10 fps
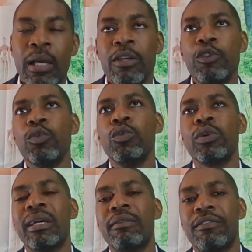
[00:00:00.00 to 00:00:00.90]

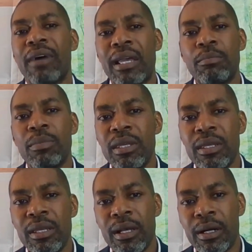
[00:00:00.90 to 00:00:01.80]
You can find
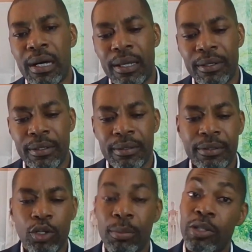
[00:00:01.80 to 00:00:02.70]
me on
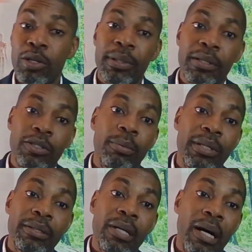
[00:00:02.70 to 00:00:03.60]

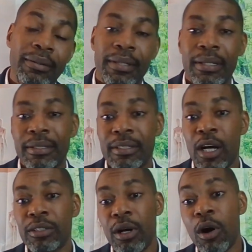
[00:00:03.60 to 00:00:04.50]

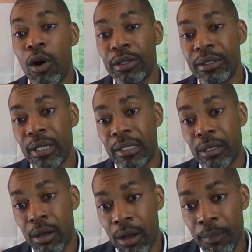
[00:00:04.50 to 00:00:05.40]

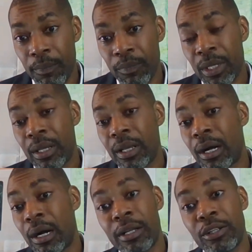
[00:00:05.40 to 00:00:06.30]
www.drhaughton.com
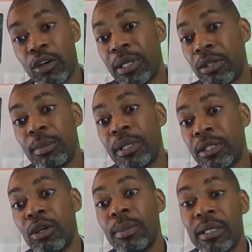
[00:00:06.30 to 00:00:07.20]
or
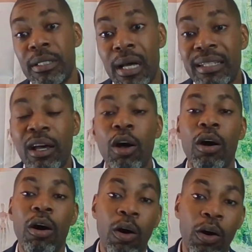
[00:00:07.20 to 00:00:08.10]

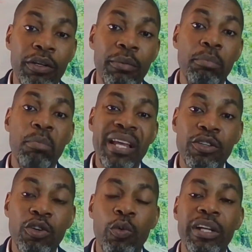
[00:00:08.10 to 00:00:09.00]

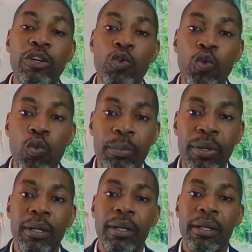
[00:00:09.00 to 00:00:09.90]

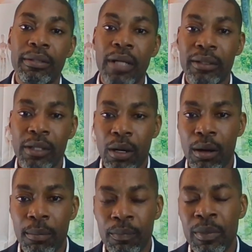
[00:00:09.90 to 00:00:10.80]

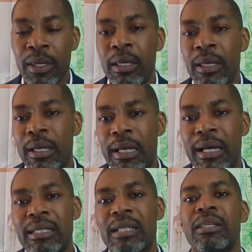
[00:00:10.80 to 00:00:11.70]
www.haughtonmentoringgroup.com.
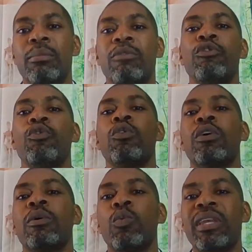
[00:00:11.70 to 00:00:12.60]
As I said
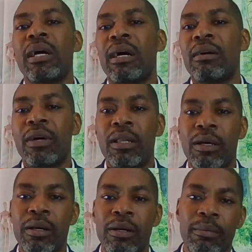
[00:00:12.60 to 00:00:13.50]
before, we have a
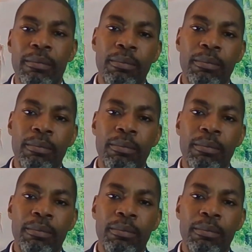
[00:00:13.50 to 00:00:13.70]
lot of